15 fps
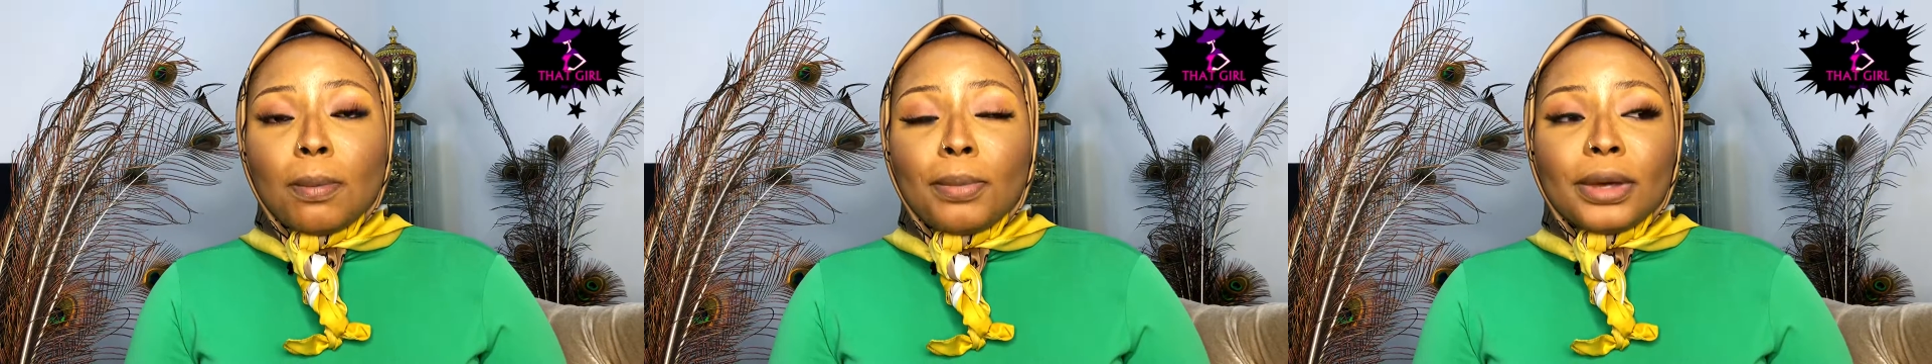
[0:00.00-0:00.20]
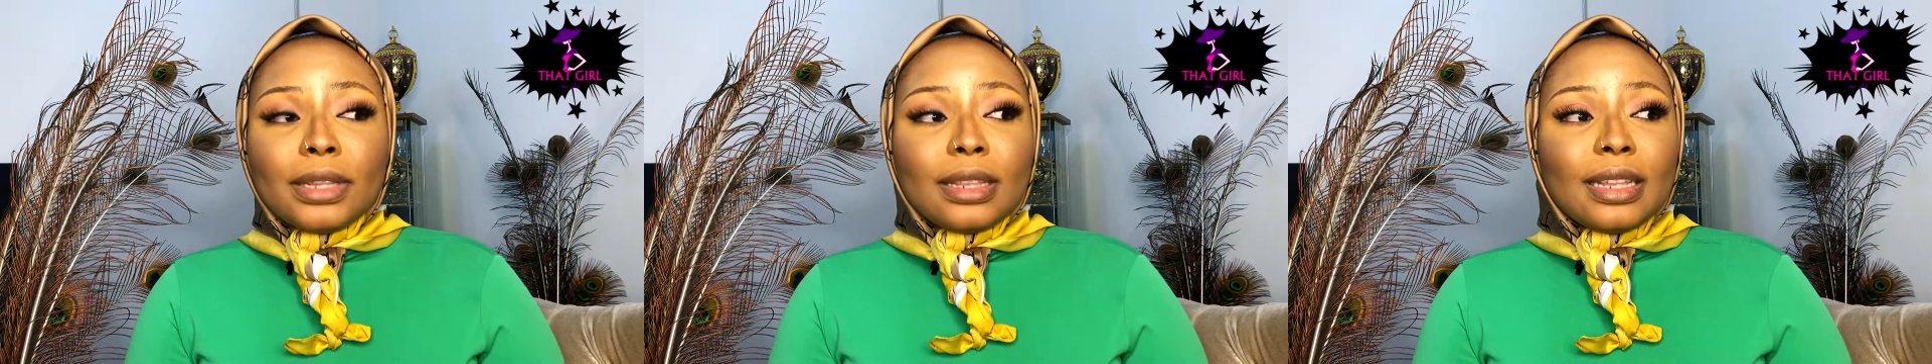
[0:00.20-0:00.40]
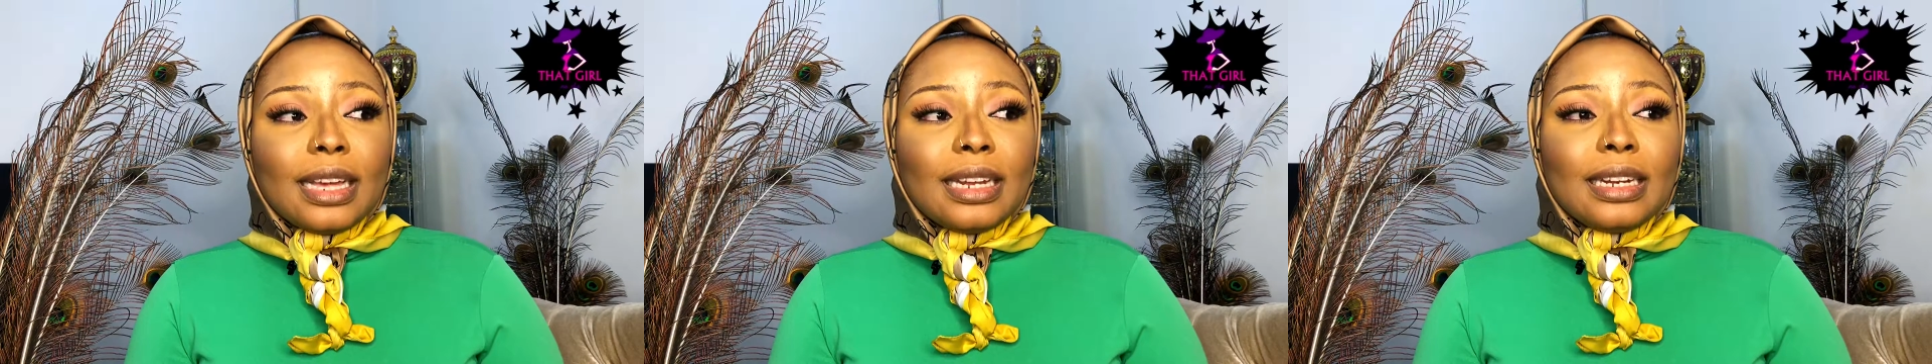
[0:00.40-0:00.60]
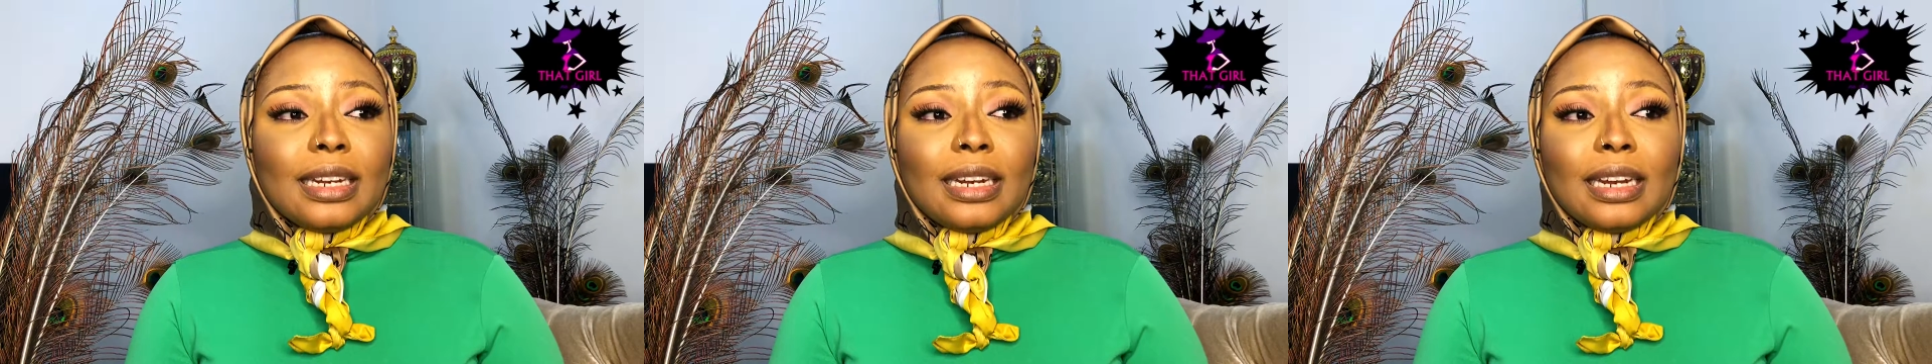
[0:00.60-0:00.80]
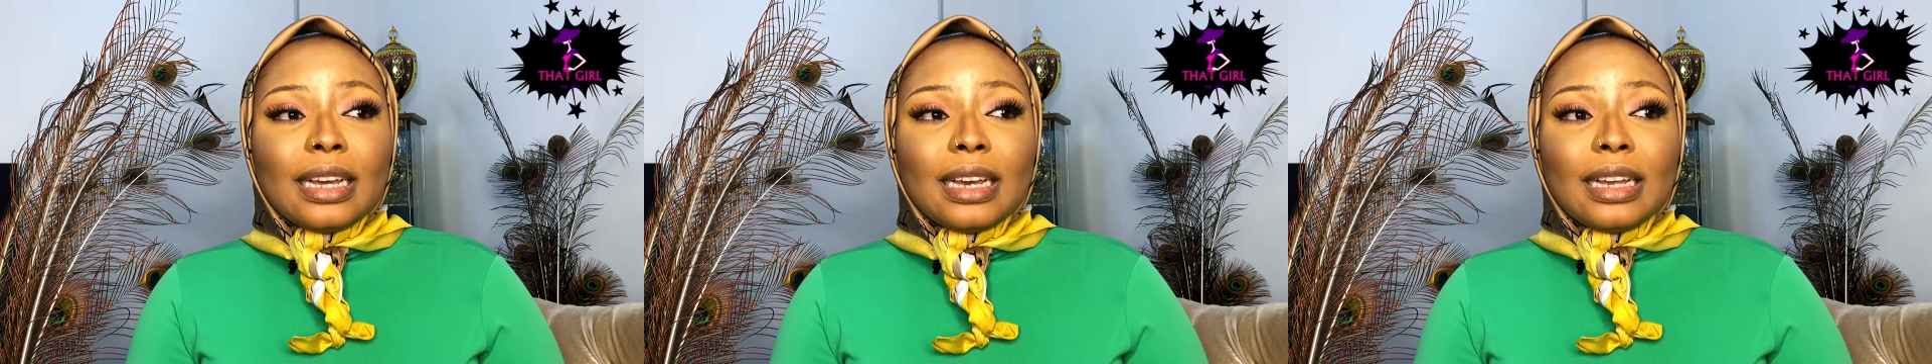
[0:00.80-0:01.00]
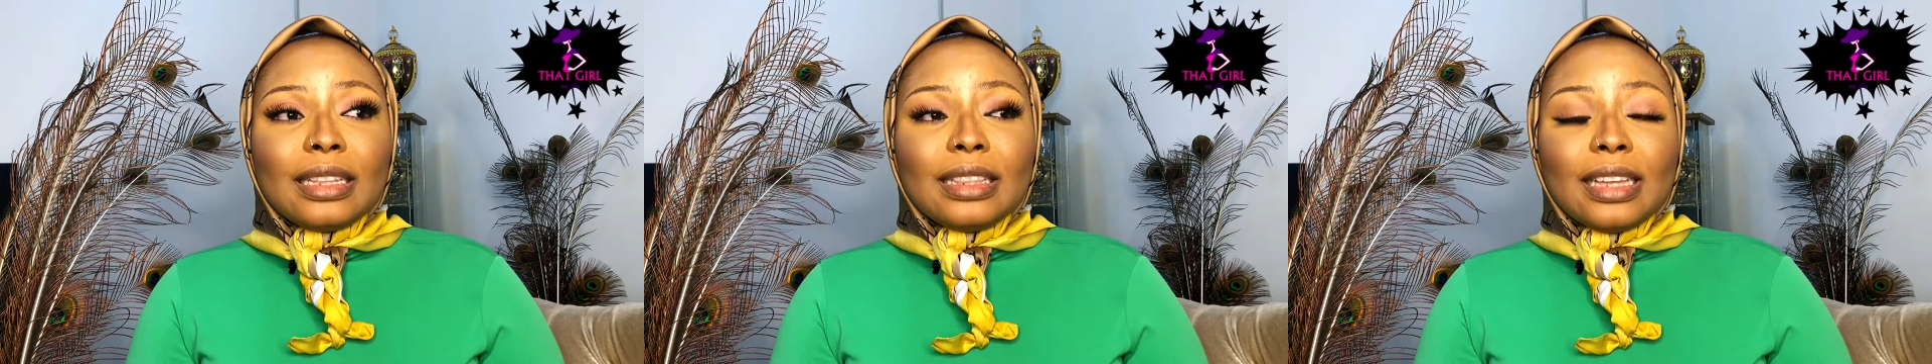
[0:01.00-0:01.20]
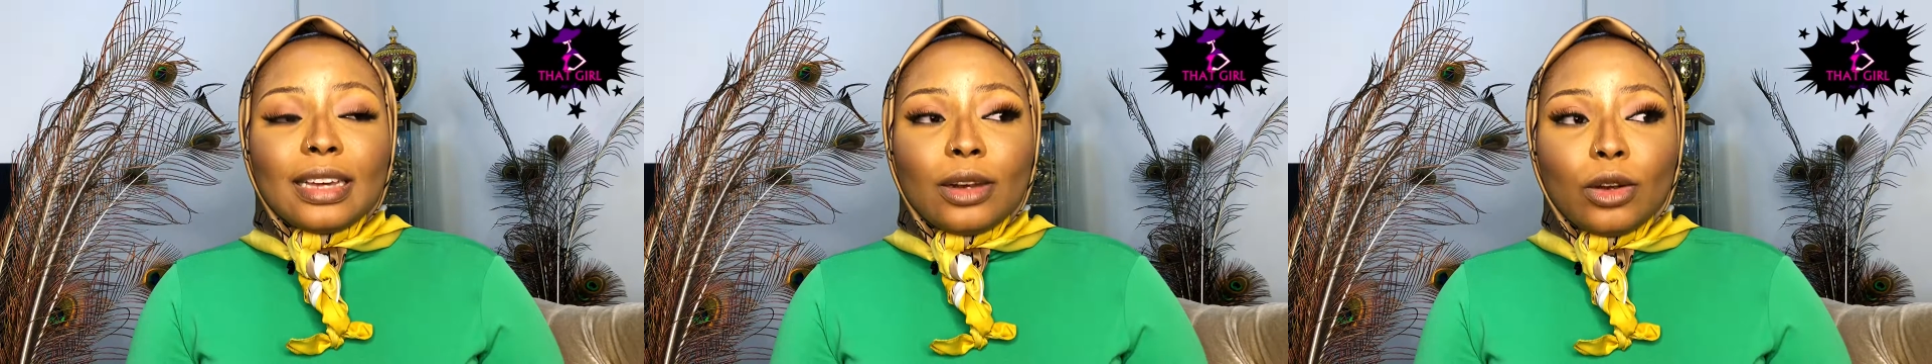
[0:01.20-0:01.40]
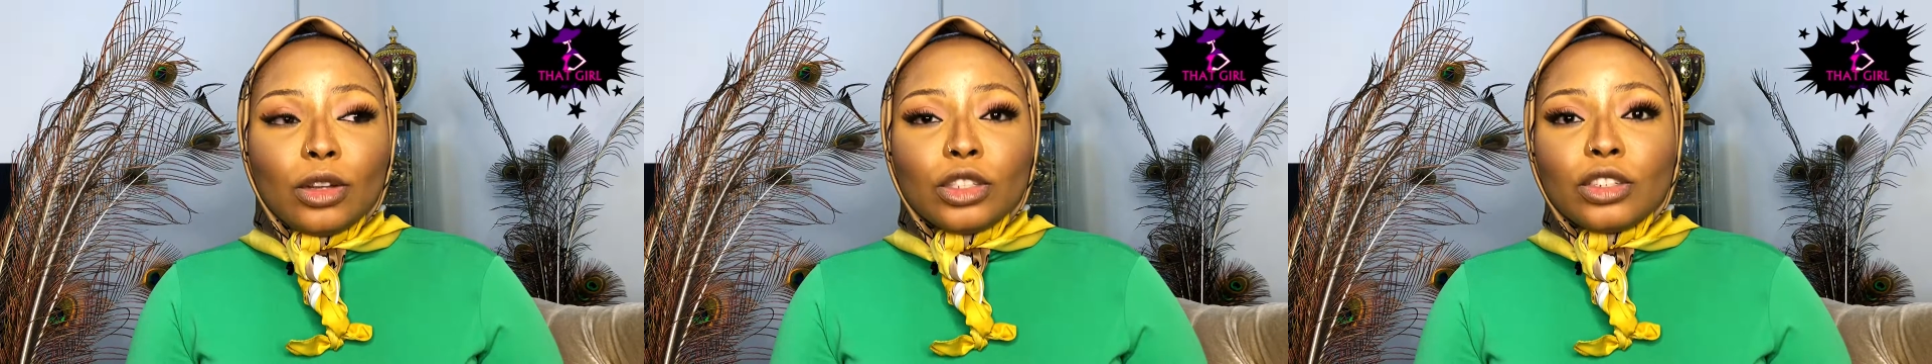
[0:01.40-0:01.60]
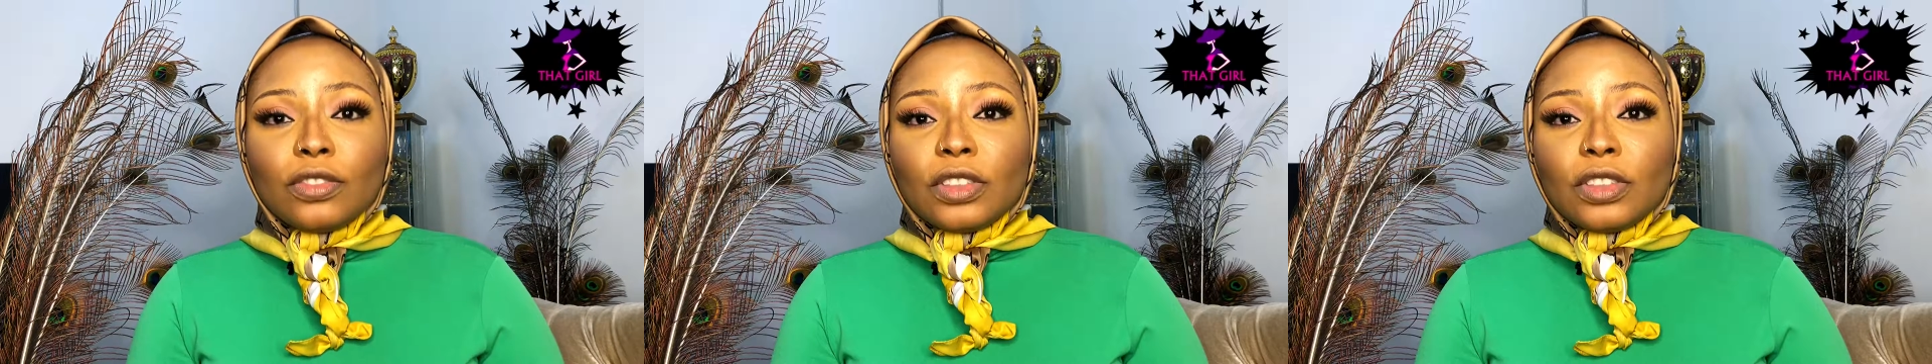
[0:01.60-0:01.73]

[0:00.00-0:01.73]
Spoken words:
But then there are lots of